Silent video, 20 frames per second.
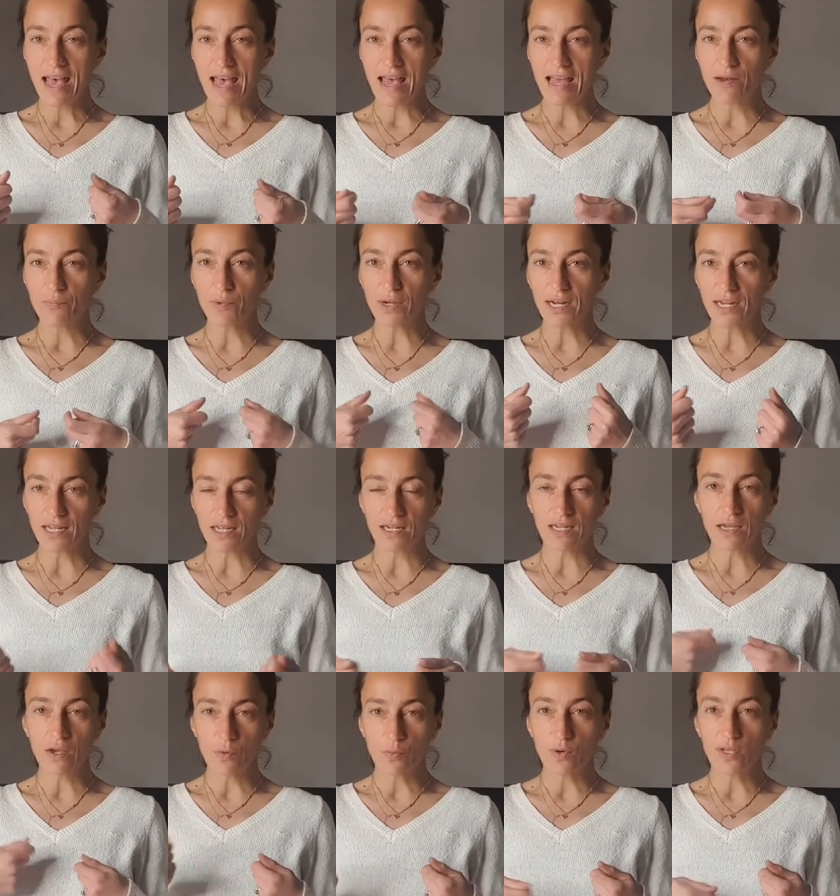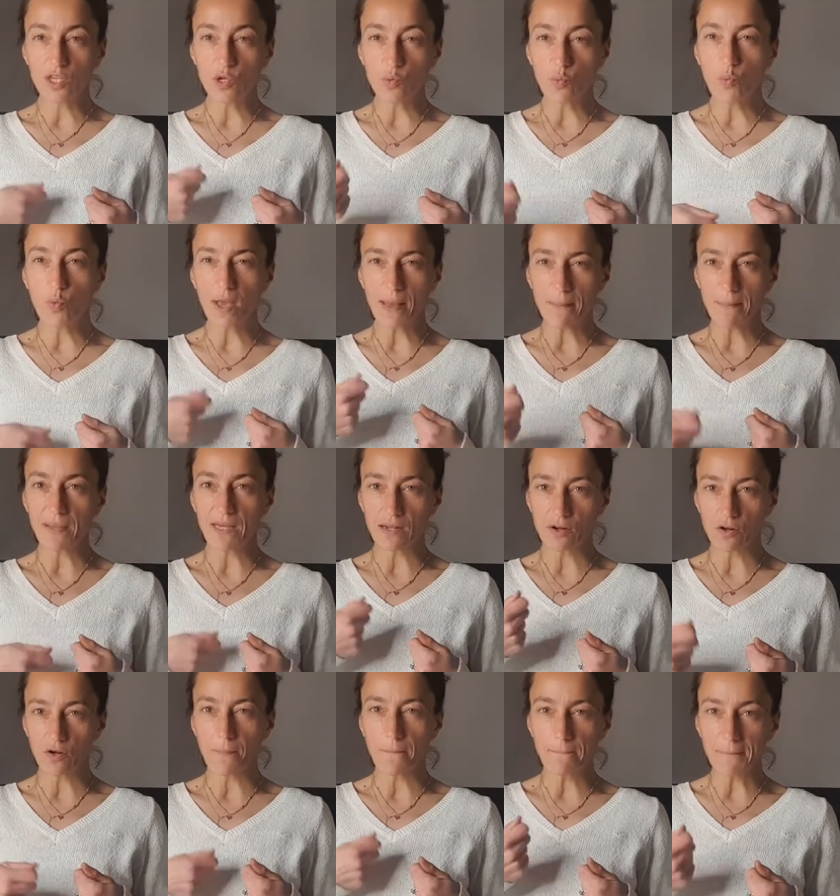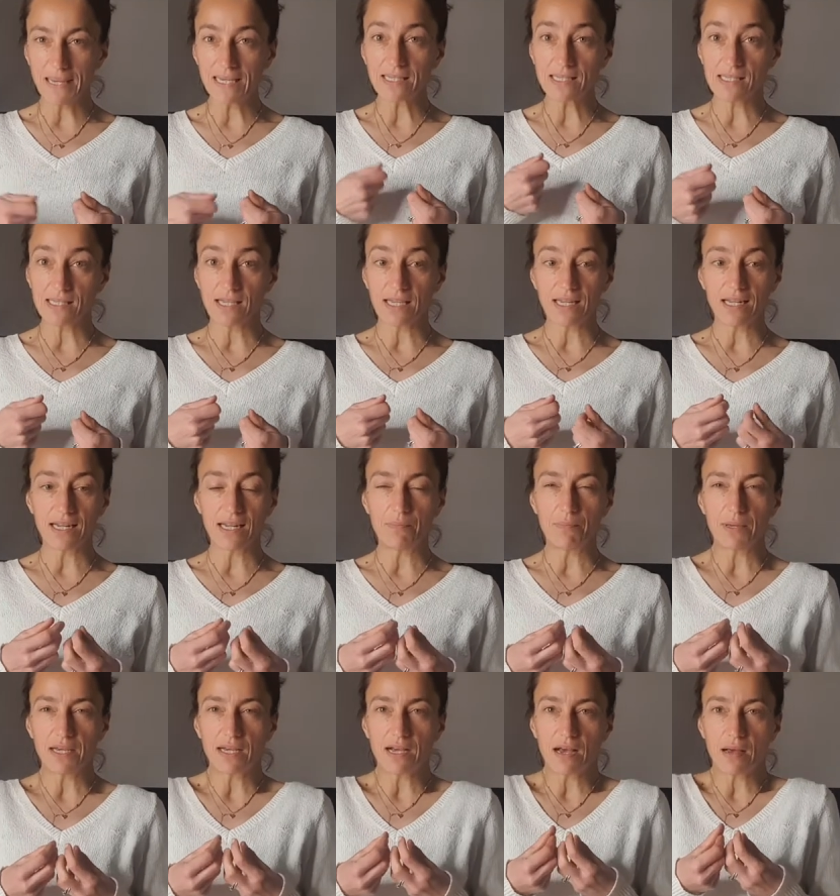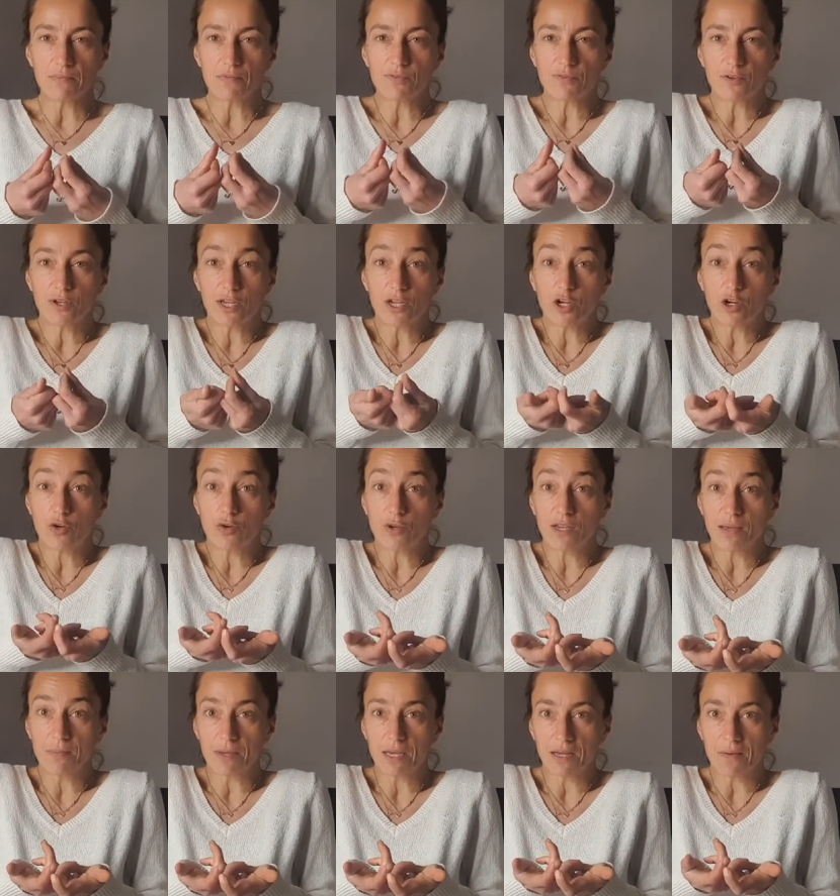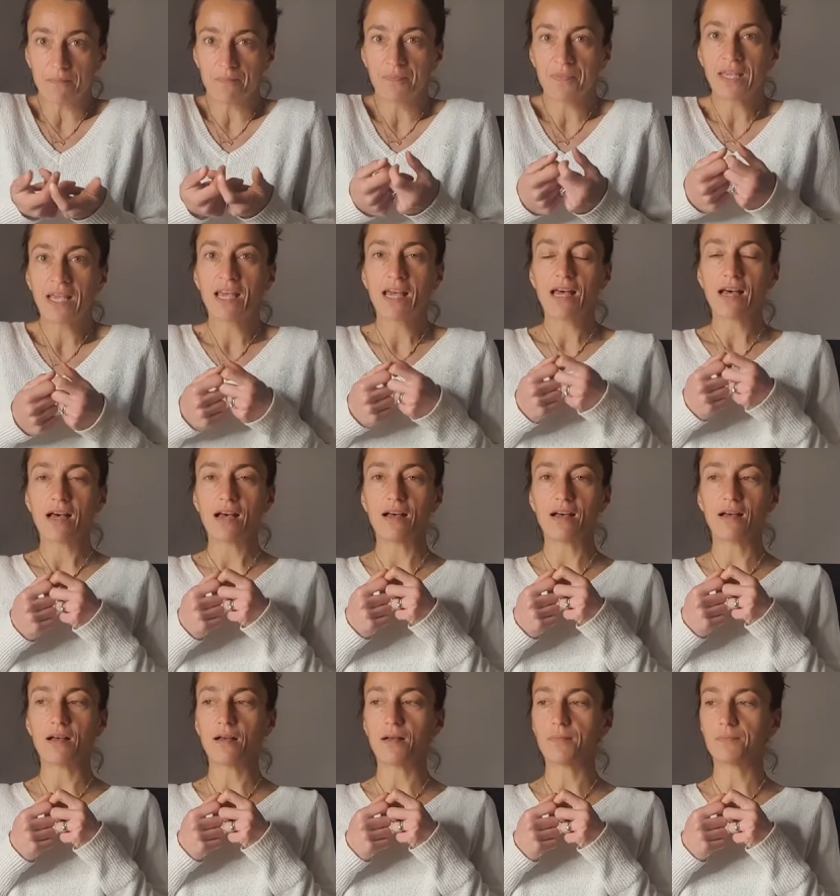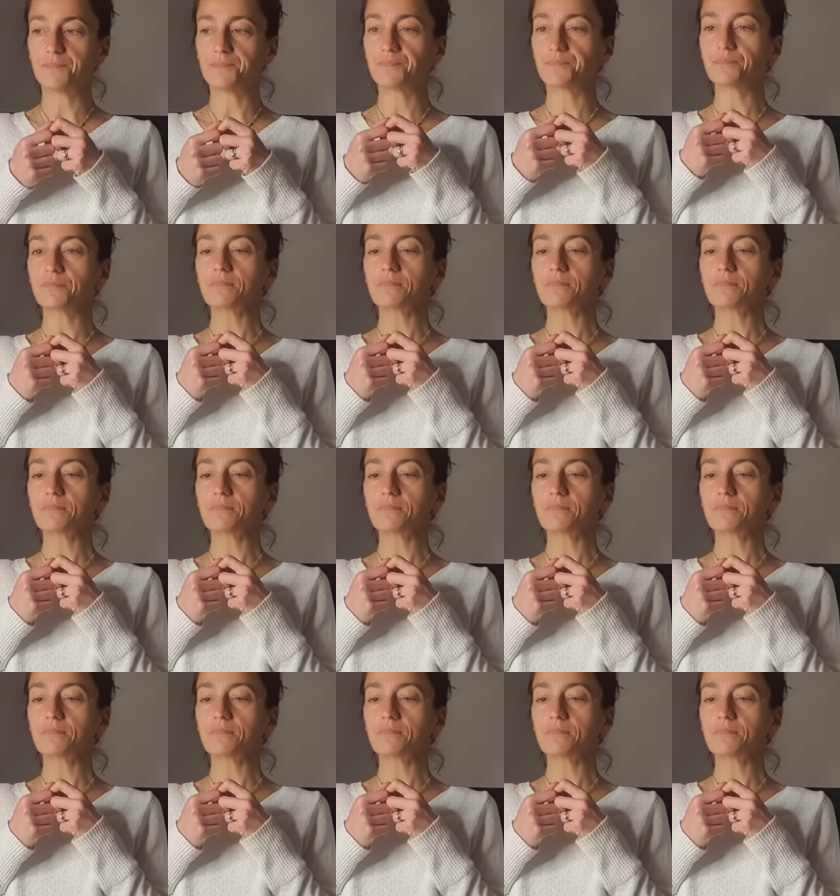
and when you whip it or mix it, it becomes very creamy, and